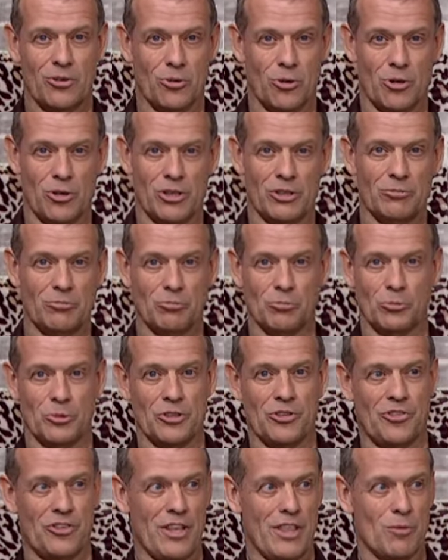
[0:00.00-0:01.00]
or we
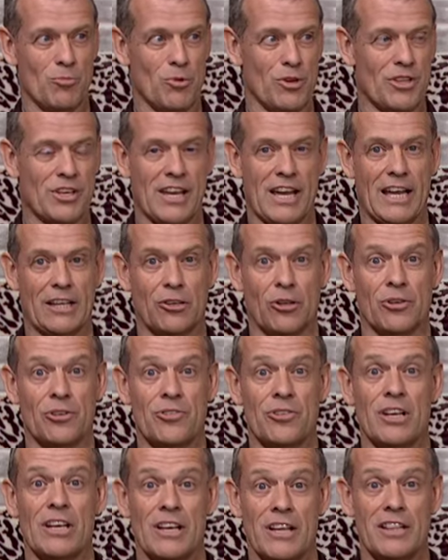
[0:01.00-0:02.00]
see them with
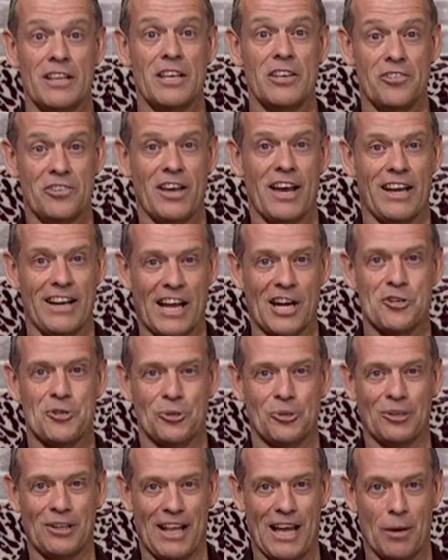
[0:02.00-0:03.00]
candles, these had
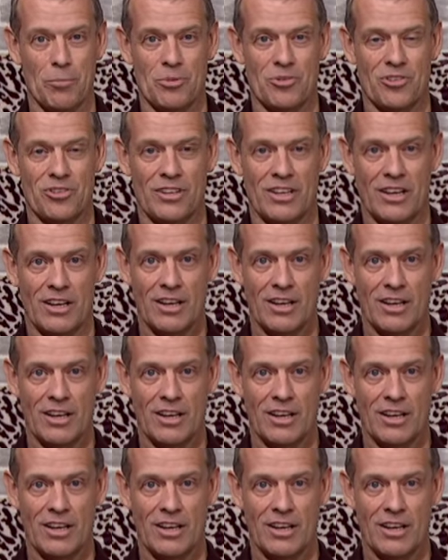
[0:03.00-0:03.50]
actual lamps.